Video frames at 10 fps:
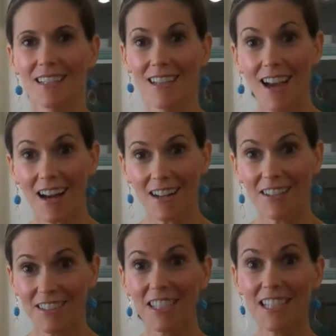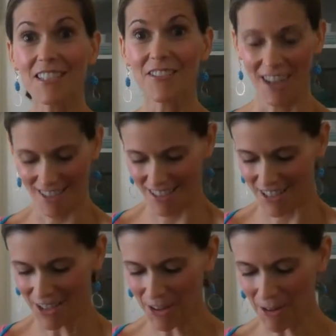Yeah, it is great.
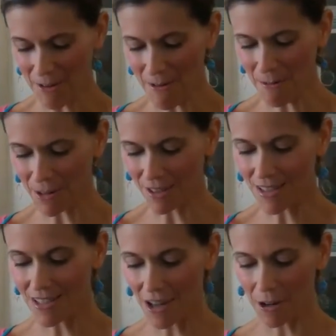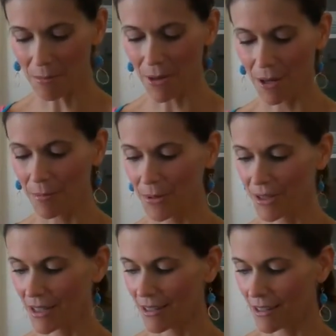So we're going to start by
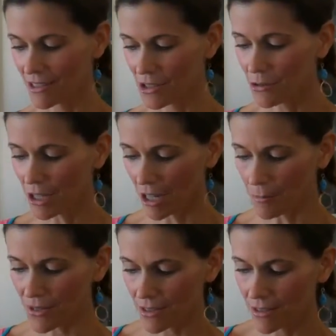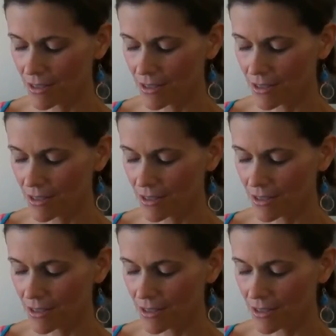putting 2 cups